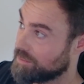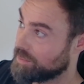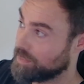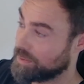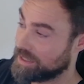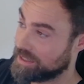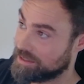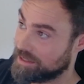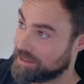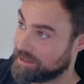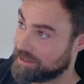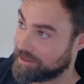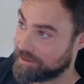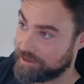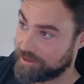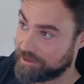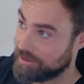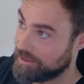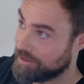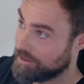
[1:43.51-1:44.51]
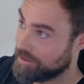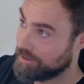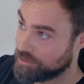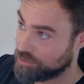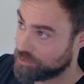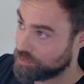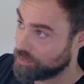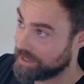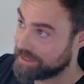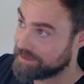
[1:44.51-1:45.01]
placed like a
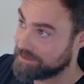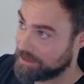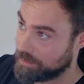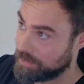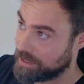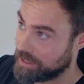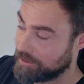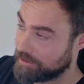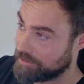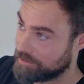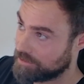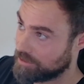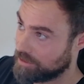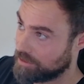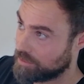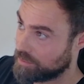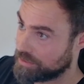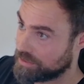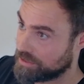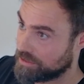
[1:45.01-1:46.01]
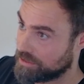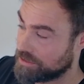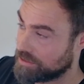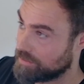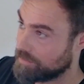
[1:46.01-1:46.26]
$20 million position.